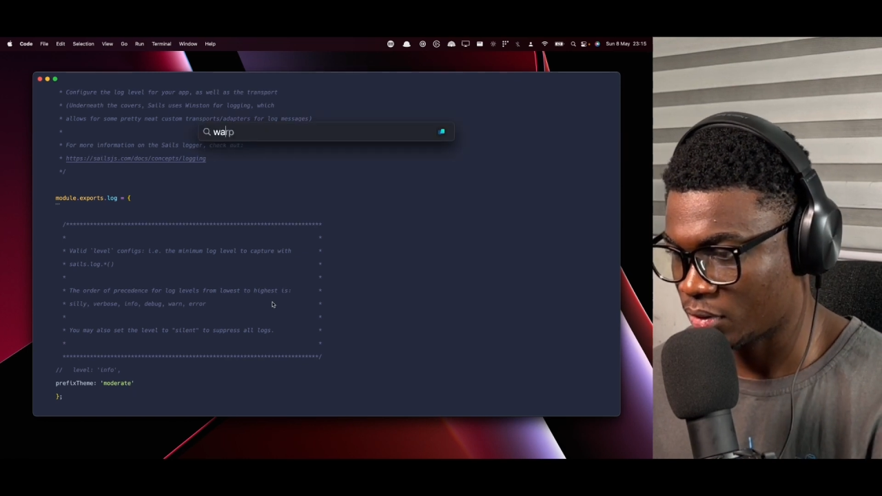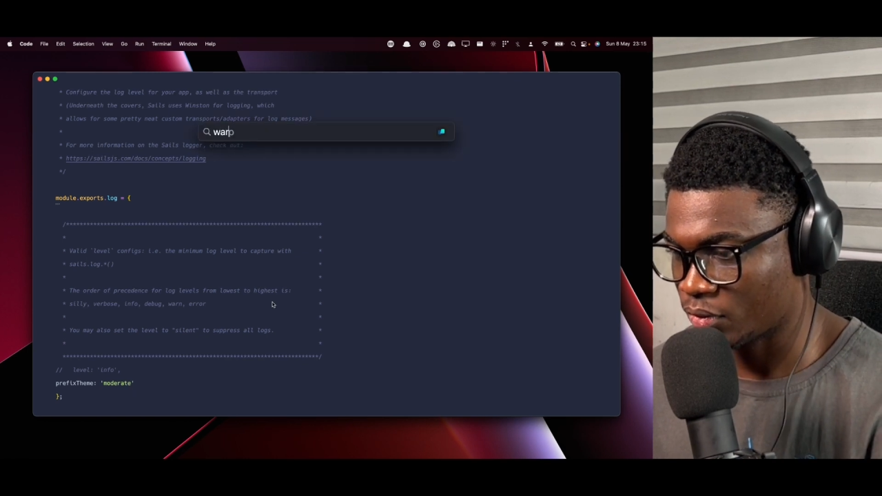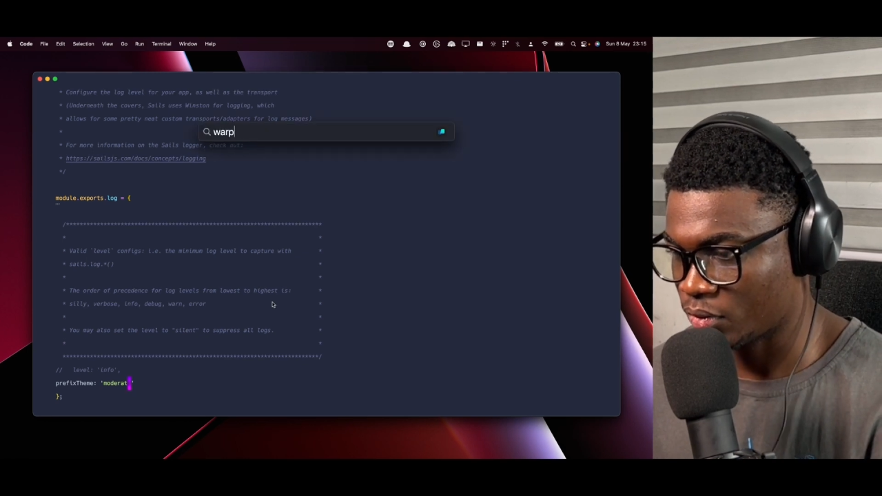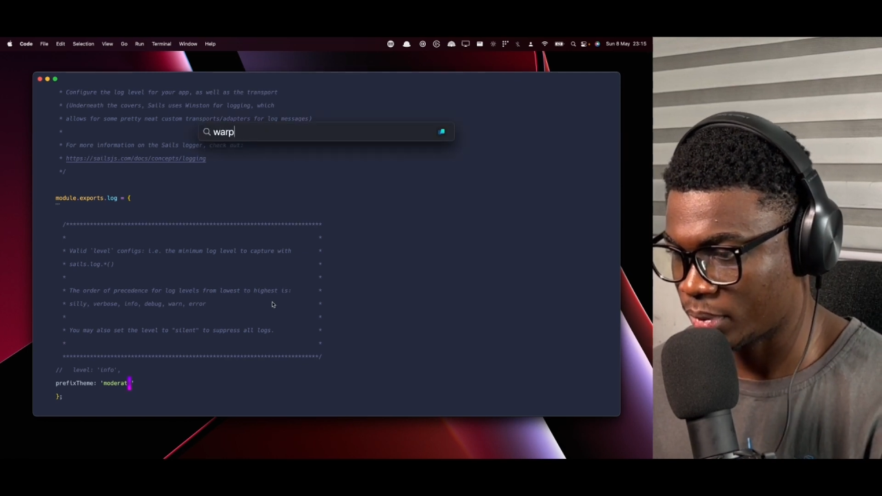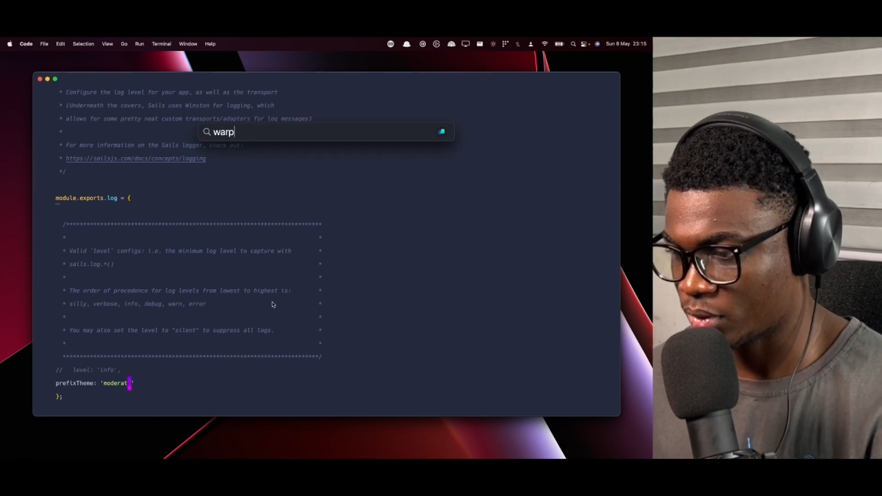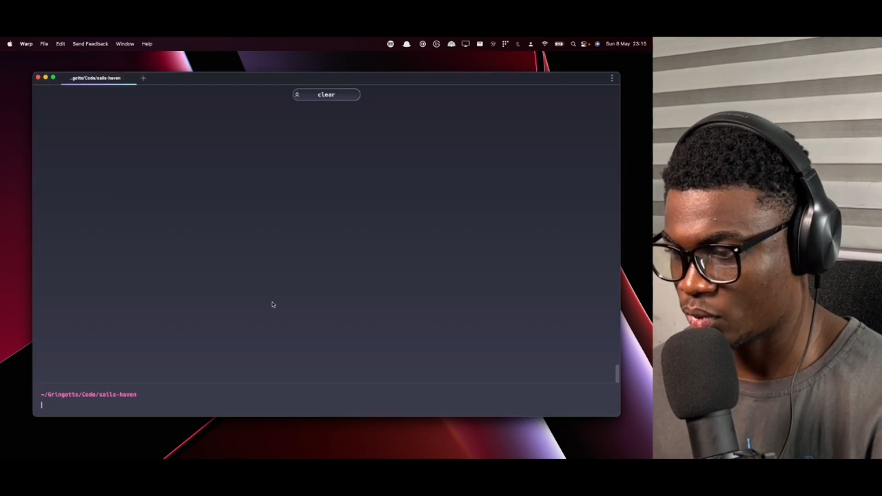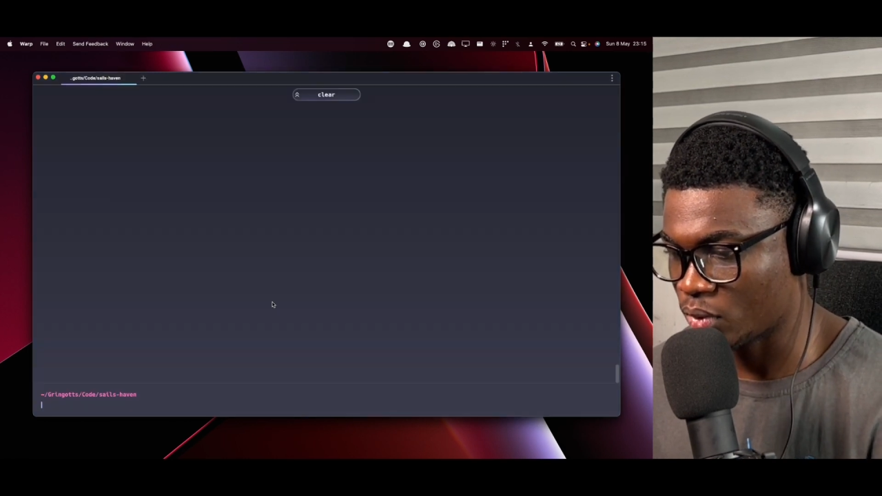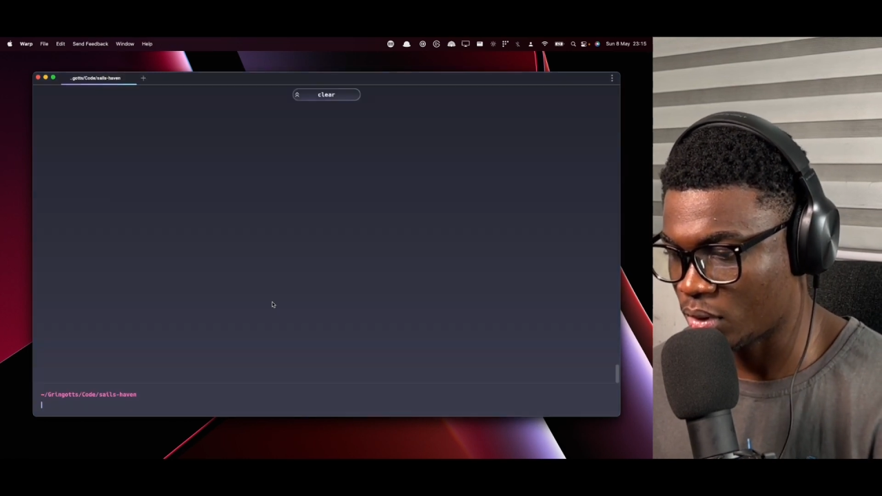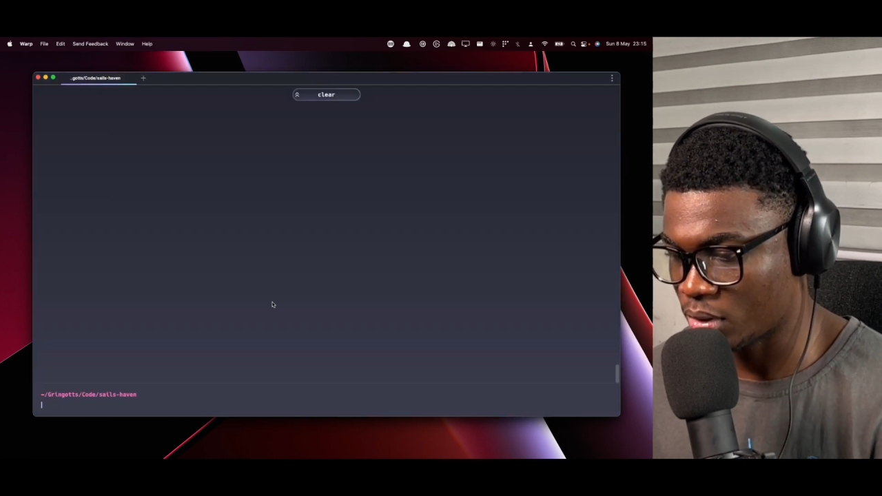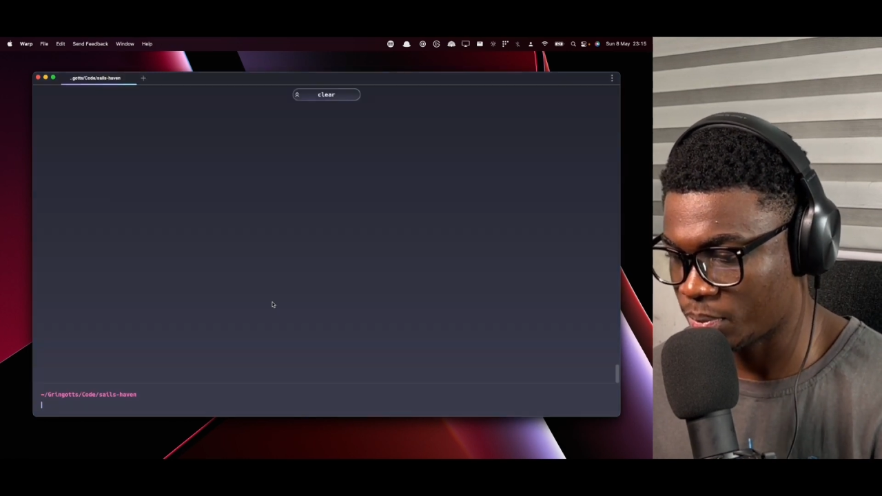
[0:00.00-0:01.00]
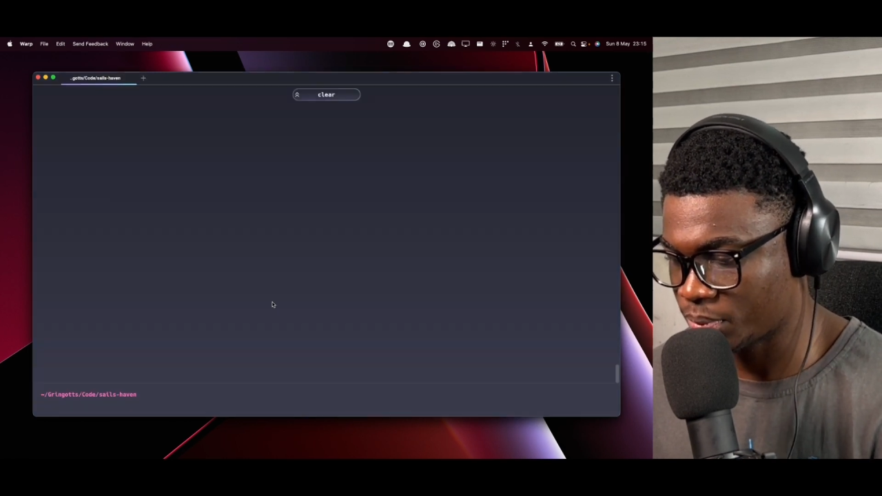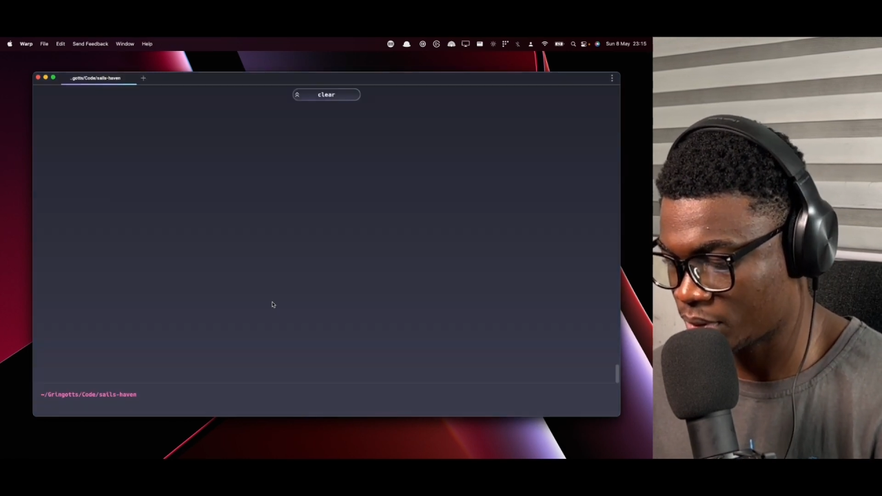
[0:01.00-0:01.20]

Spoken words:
we go back to warp,